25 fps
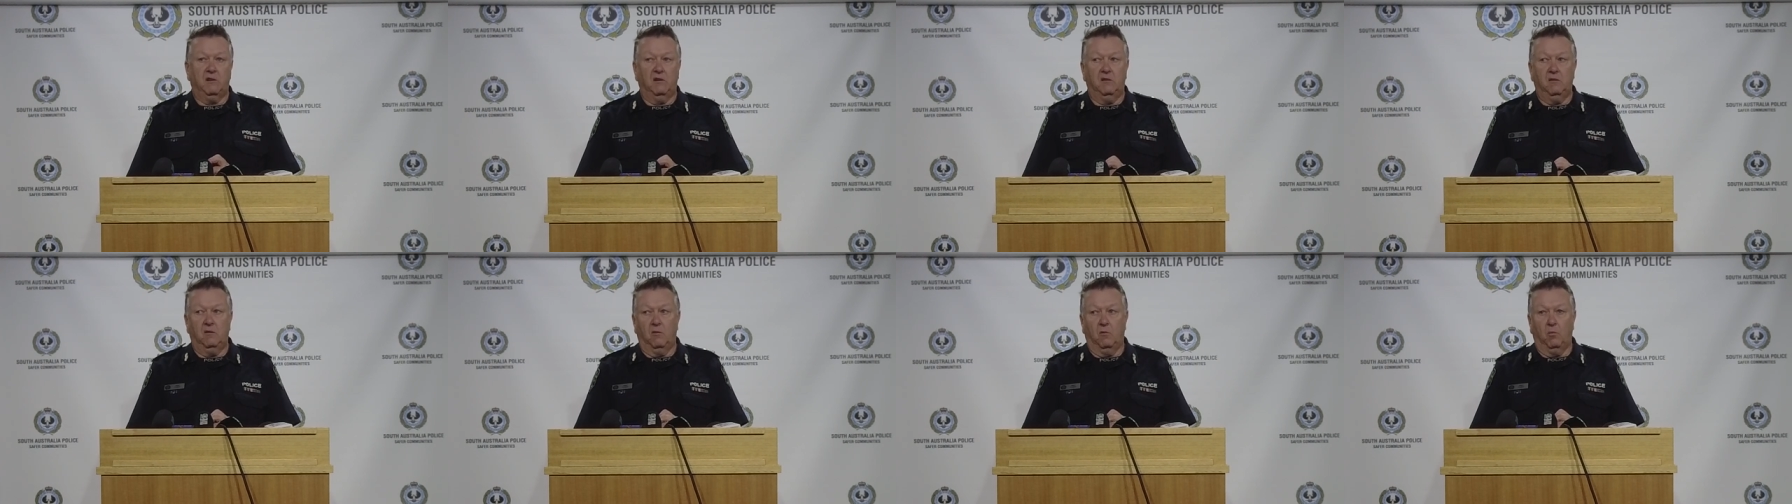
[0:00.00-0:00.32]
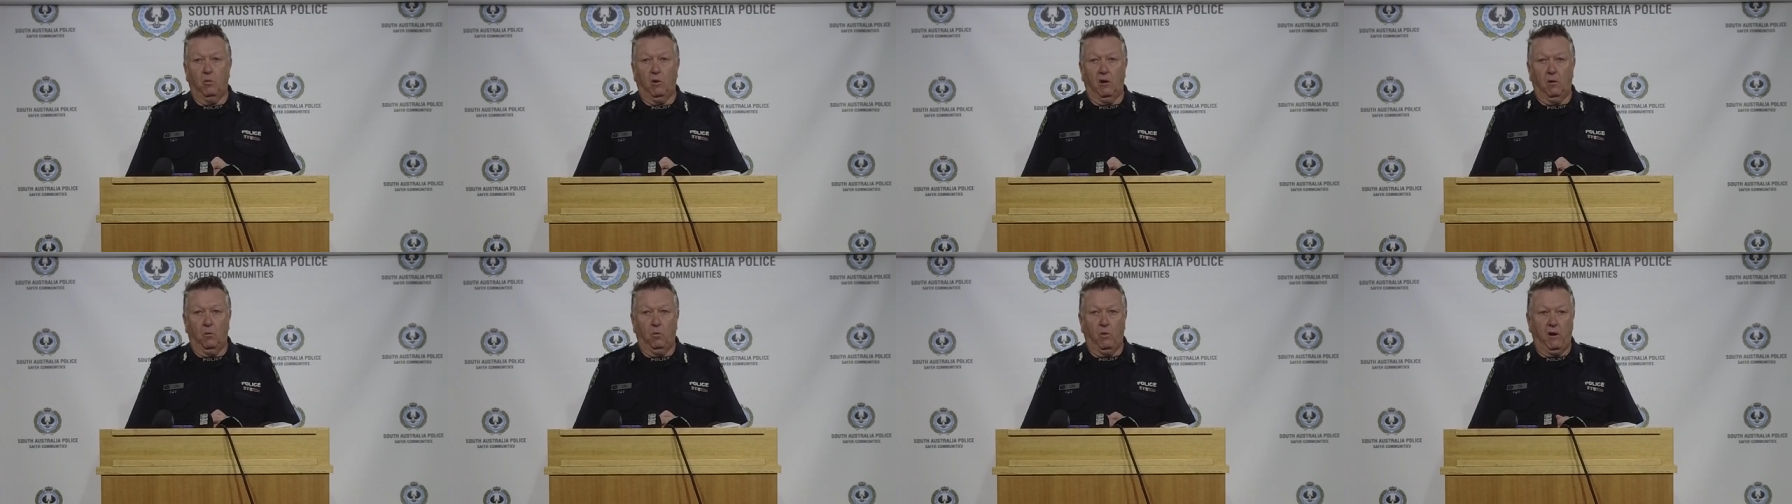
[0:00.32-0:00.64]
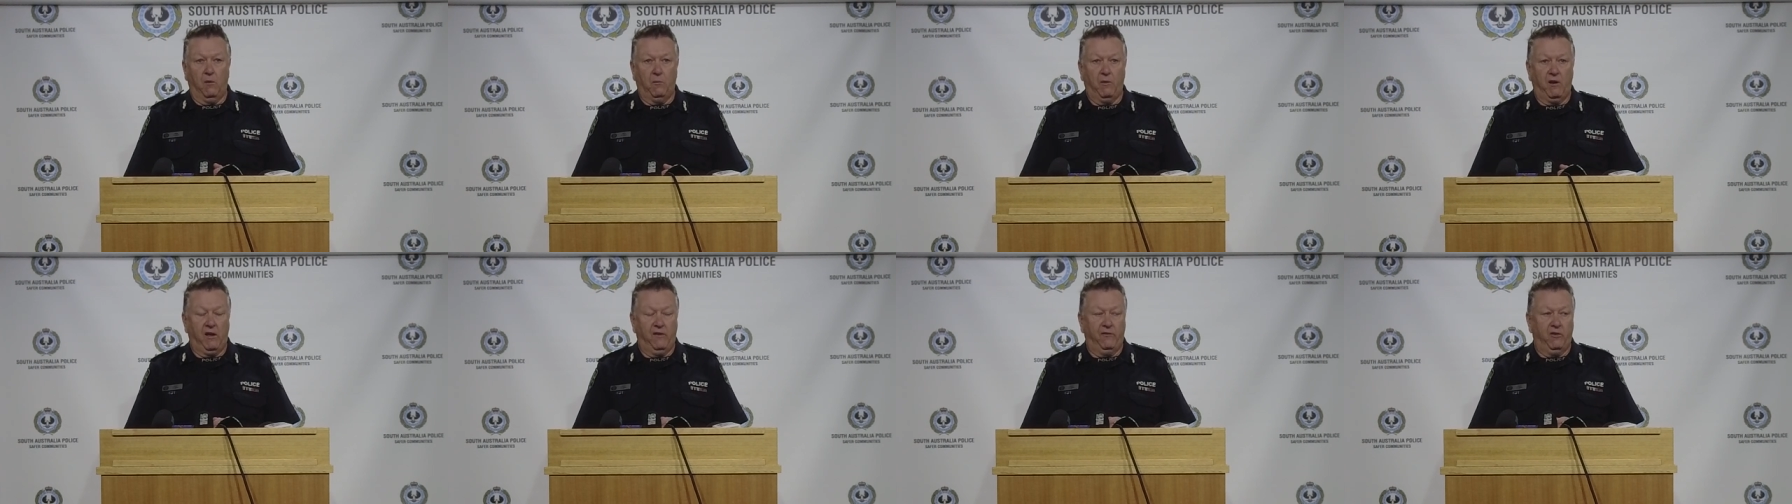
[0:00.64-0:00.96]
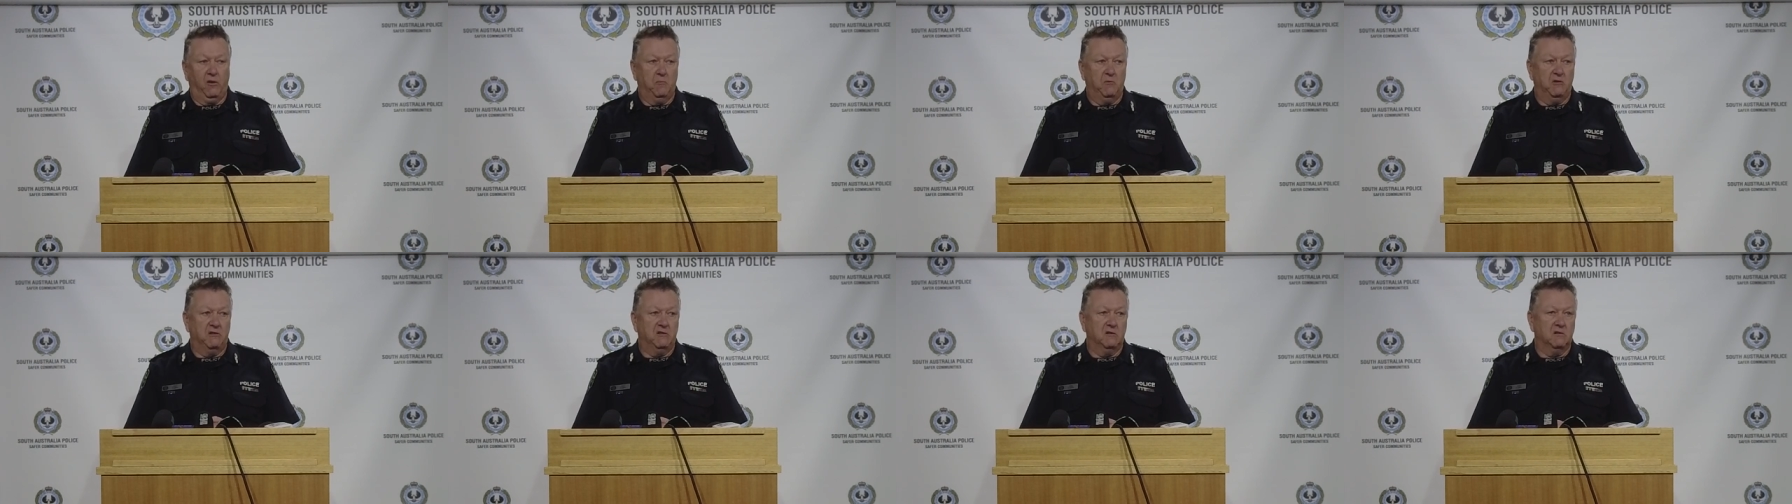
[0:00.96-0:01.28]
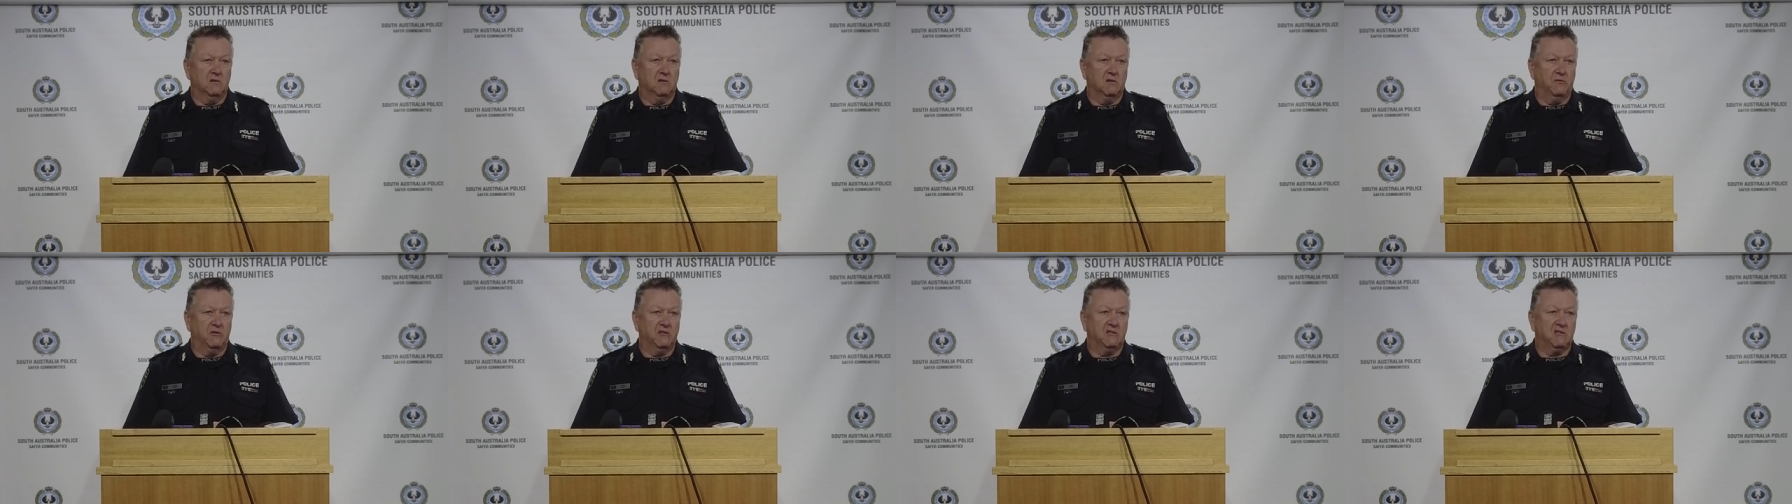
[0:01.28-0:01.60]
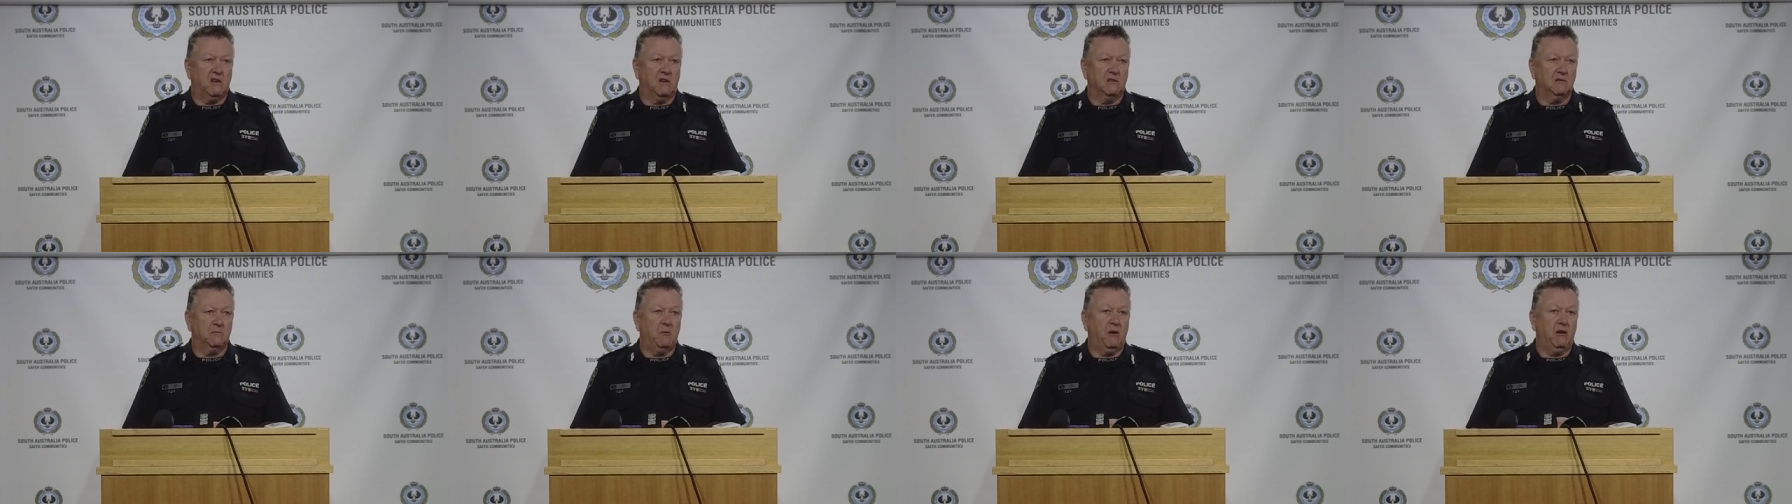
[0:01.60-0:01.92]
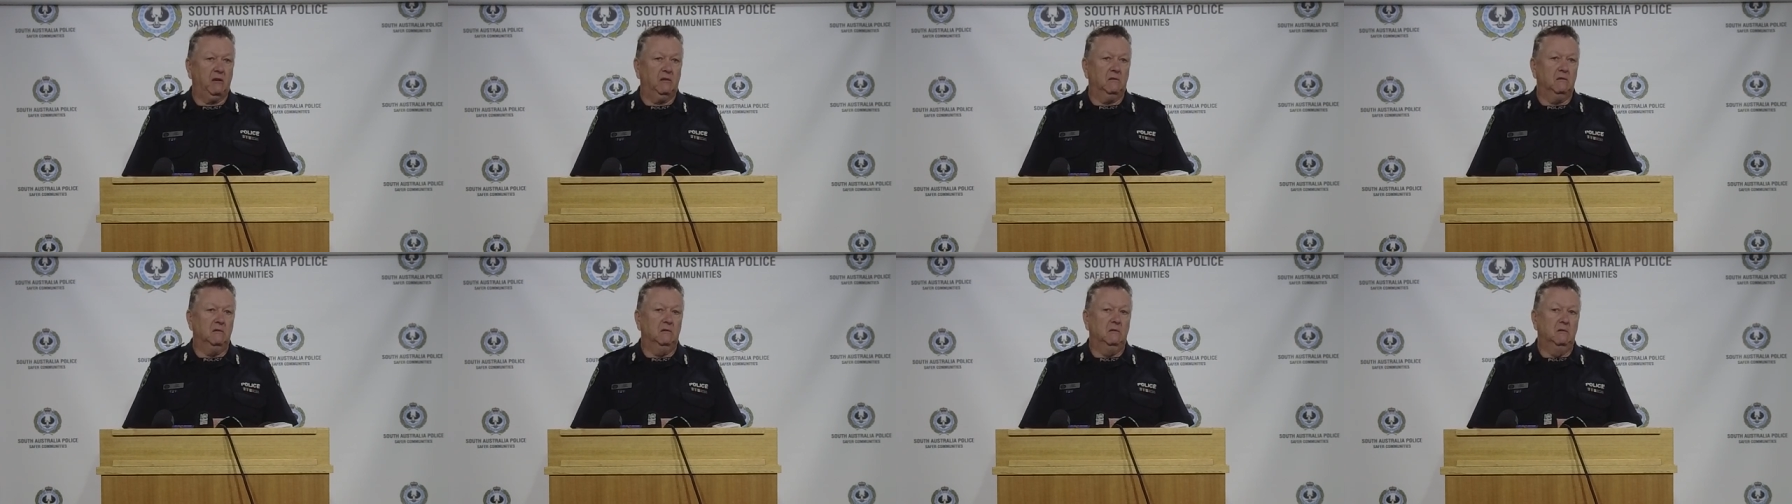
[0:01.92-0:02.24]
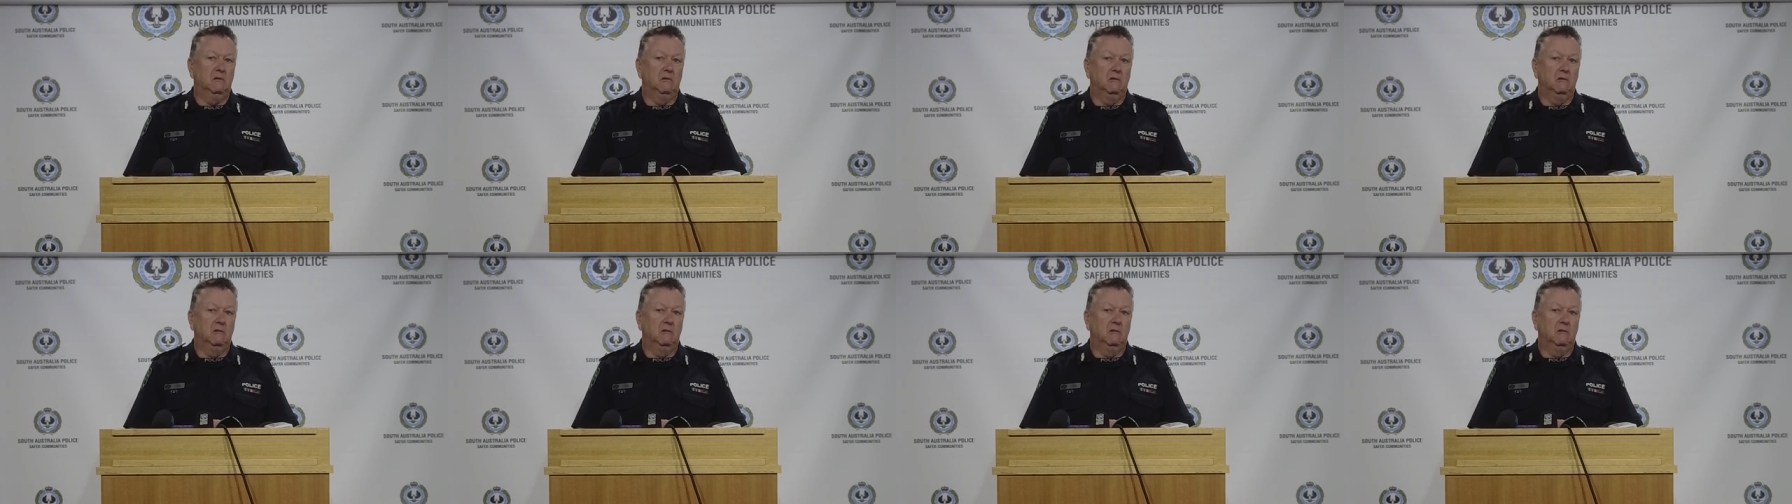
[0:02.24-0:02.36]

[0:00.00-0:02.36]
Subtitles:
and you're well aware, we have images of a suspect.